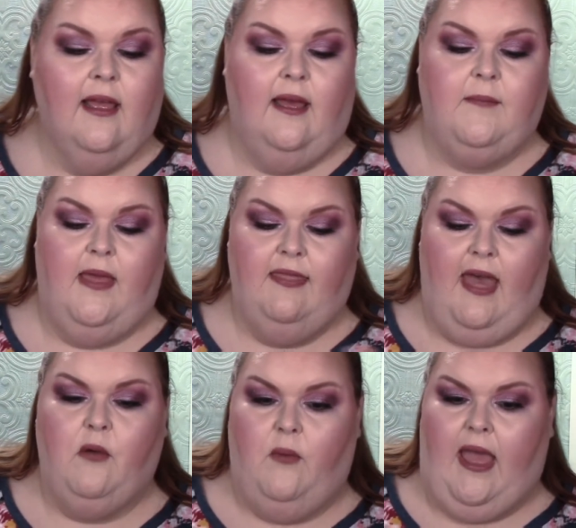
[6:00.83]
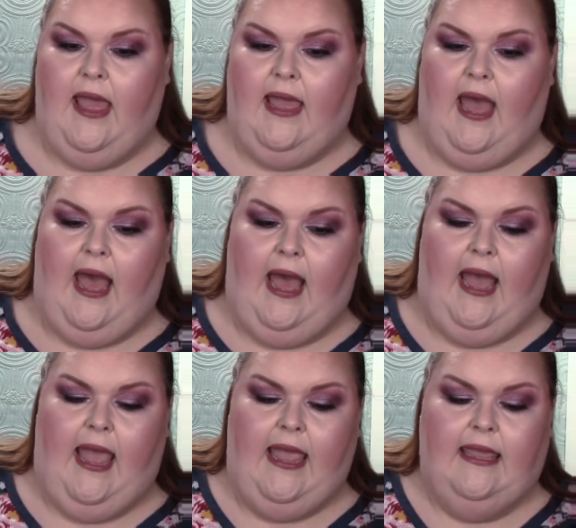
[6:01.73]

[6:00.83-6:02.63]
Um, that way I,